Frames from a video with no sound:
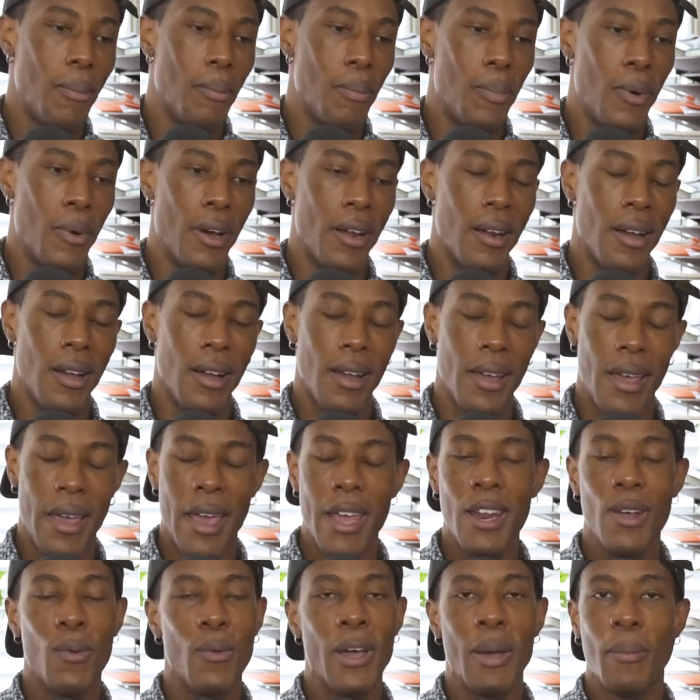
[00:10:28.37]
But
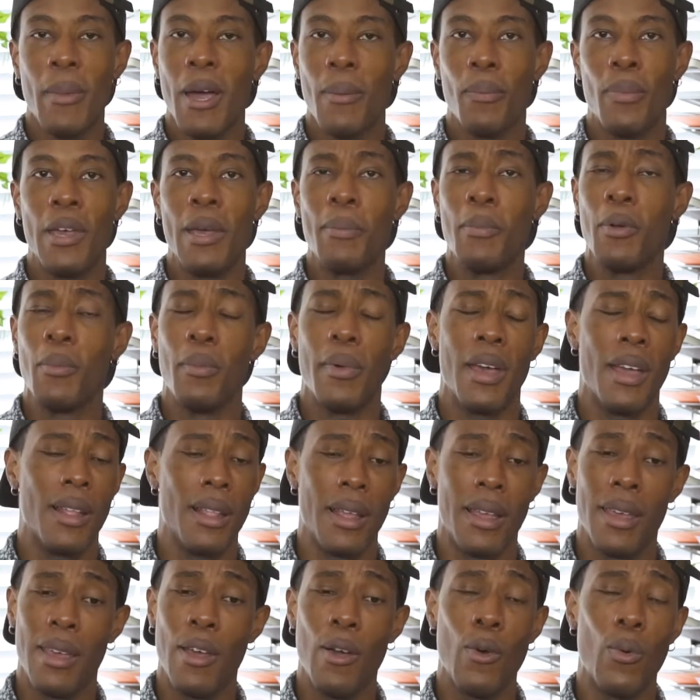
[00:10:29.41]
anyway, my people, man,
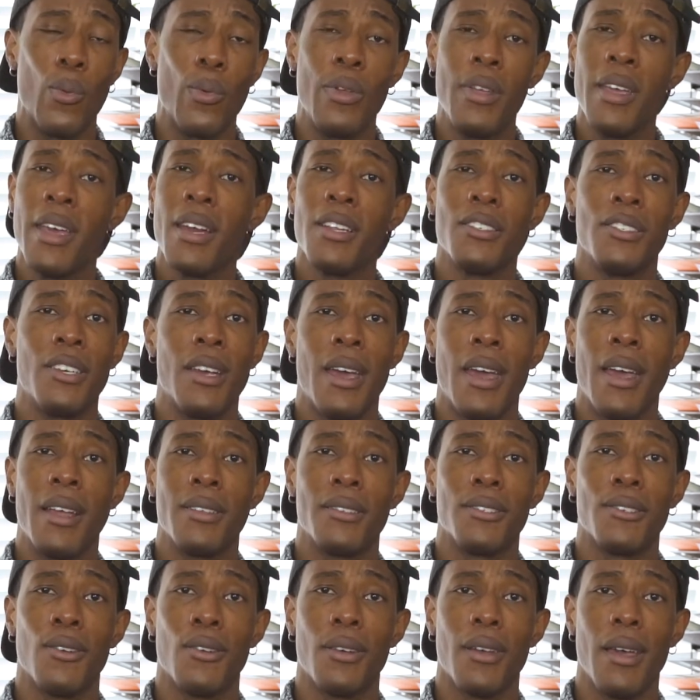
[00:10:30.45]
like yo, when you get a
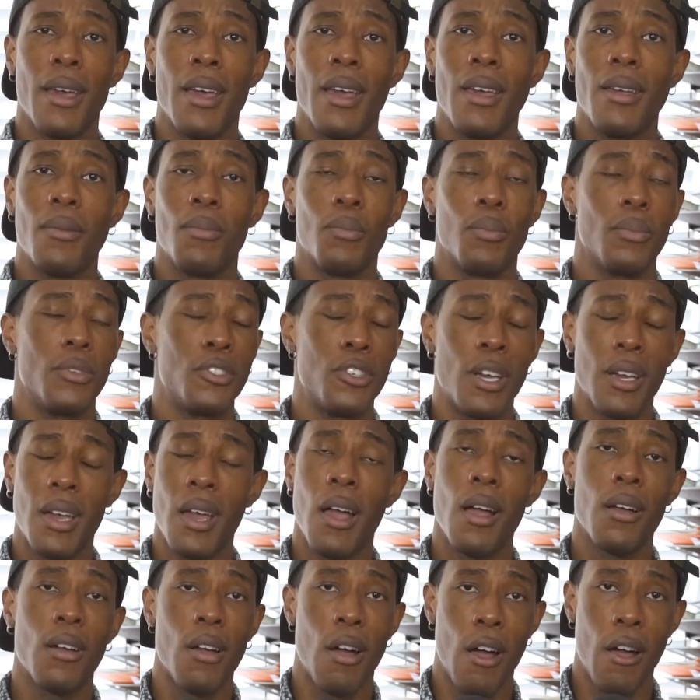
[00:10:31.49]
chance, okay, check
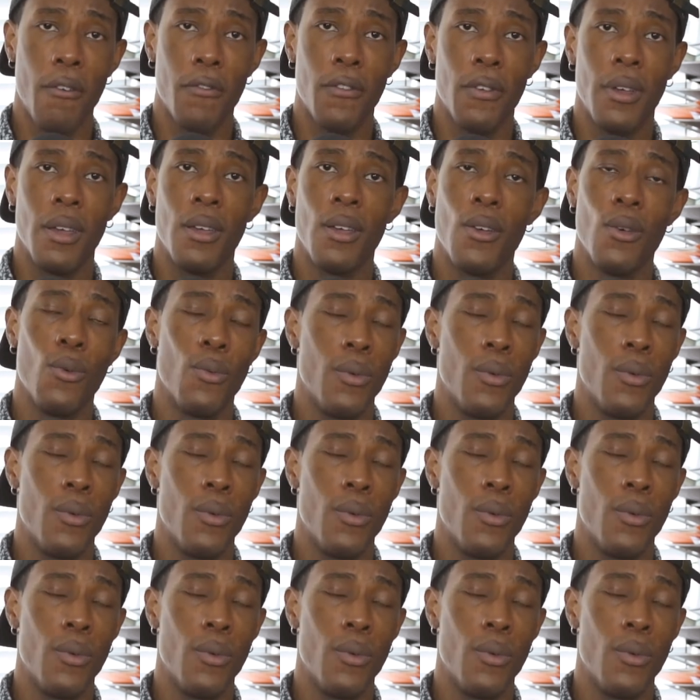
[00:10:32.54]
out Coffee.